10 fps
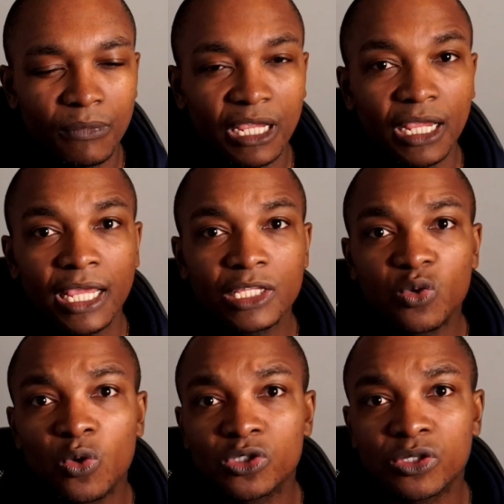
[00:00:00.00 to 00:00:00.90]
It's
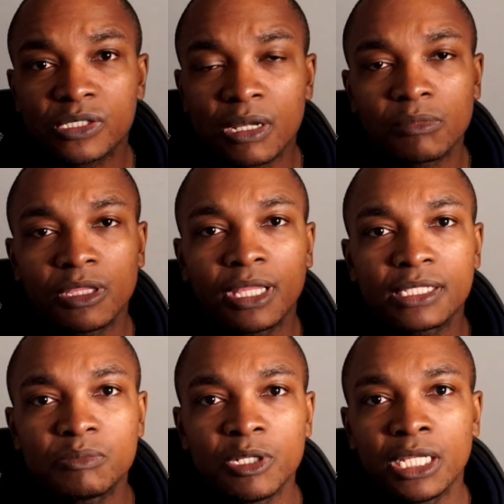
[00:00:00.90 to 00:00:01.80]
also something that's
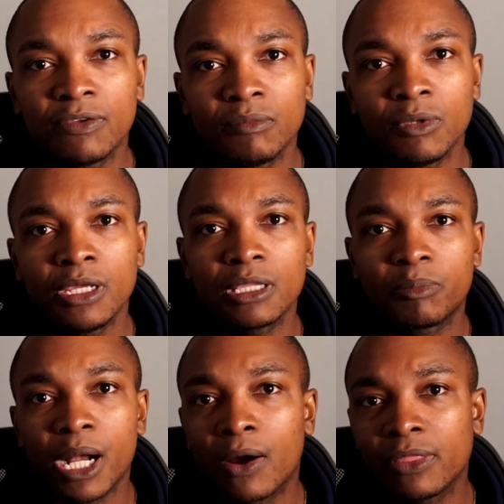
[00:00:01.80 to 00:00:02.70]
been giving me the
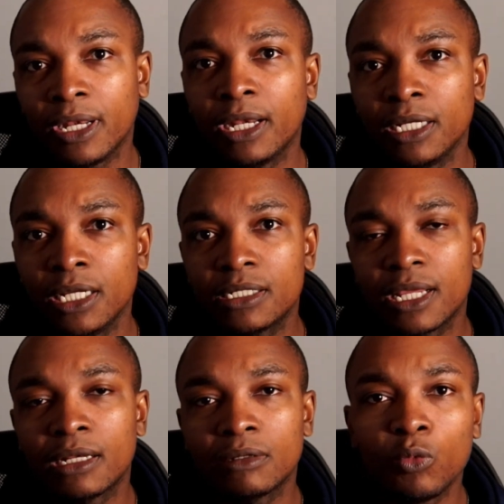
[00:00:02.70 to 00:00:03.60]
power that I need,
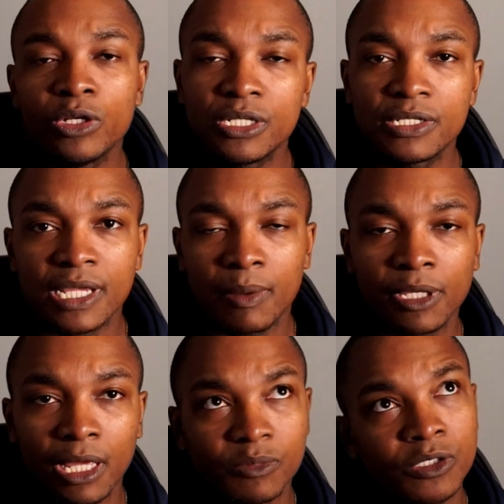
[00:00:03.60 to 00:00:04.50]
and winter is coming
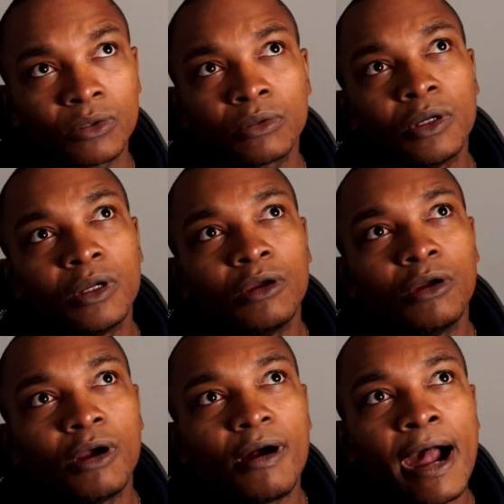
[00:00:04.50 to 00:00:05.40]
up, so
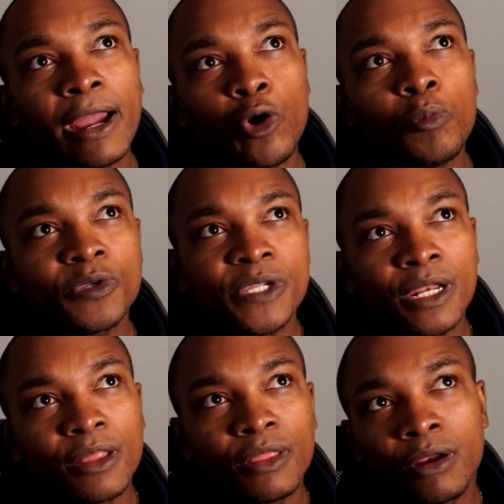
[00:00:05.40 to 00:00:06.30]
I almost had a
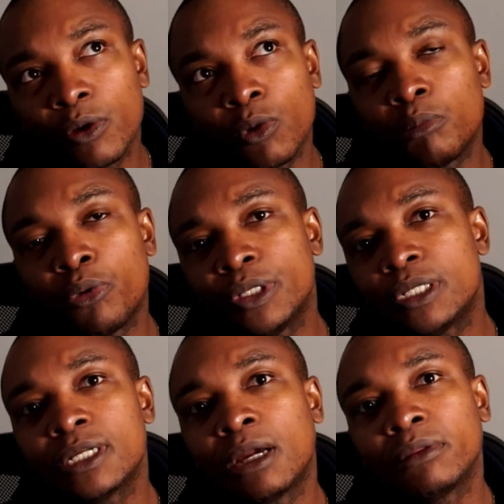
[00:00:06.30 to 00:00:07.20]
theory at one point in
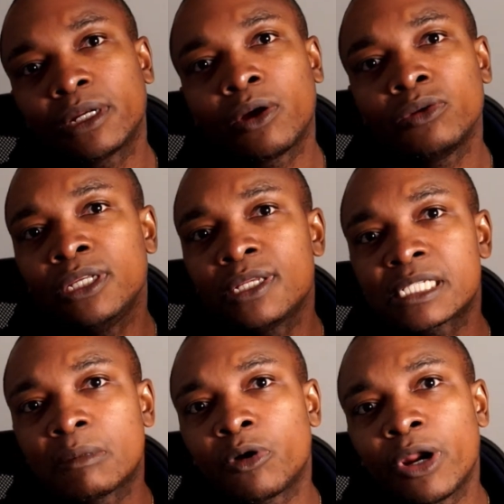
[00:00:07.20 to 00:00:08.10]
time that I'll need a
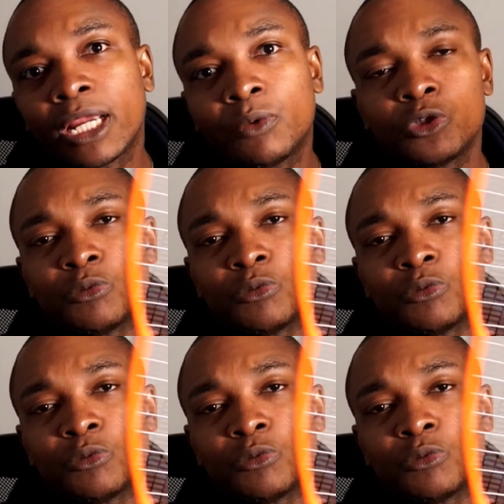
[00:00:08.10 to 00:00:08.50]
summer racket, which would be